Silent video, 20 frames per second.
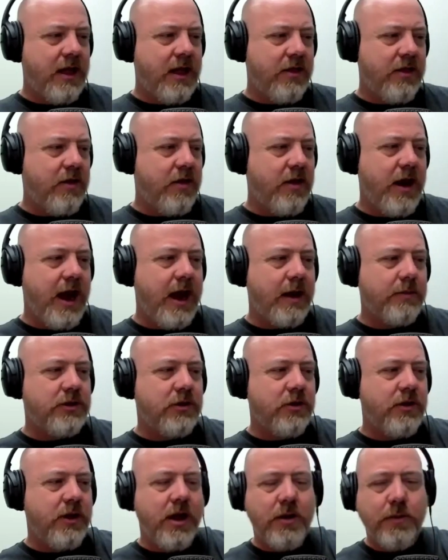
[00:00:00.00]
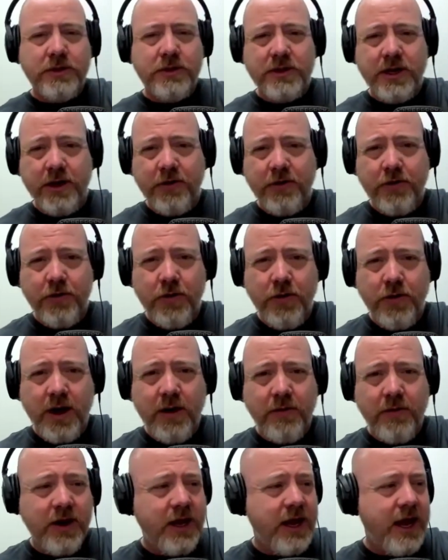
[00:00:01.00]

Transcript: and they're absolutely 100% true in every